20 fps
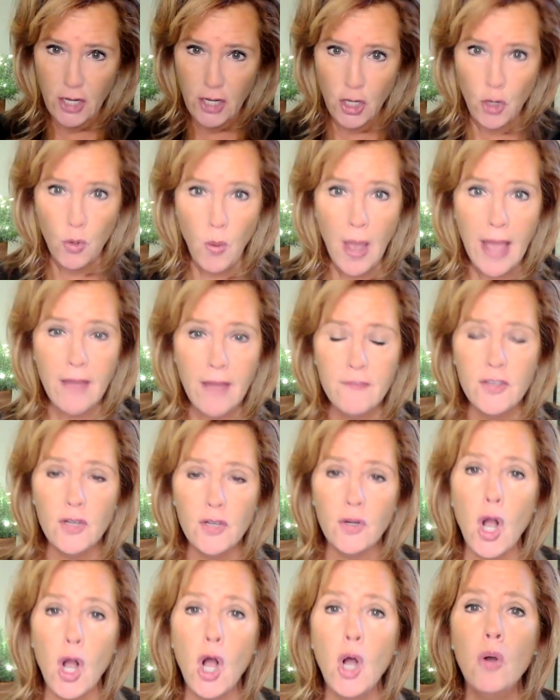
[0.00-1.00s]
You have
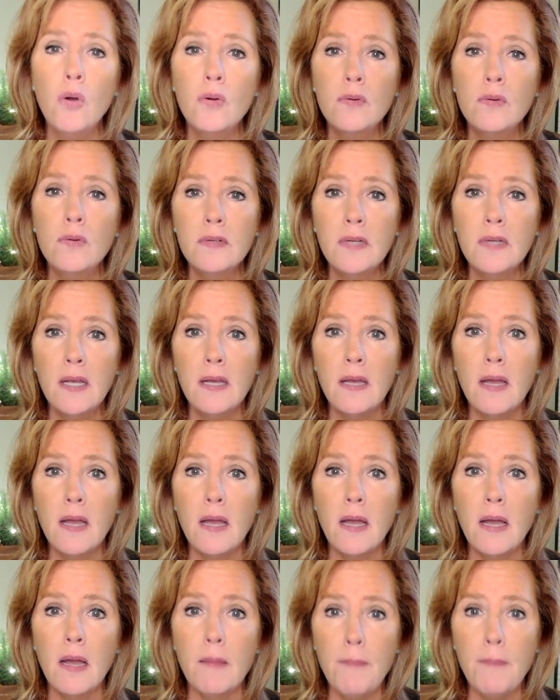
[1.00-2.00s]
your own
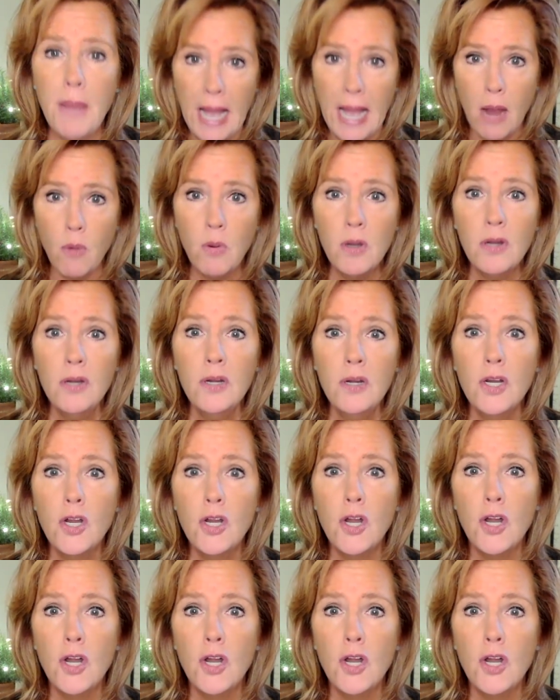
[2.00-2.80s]
power,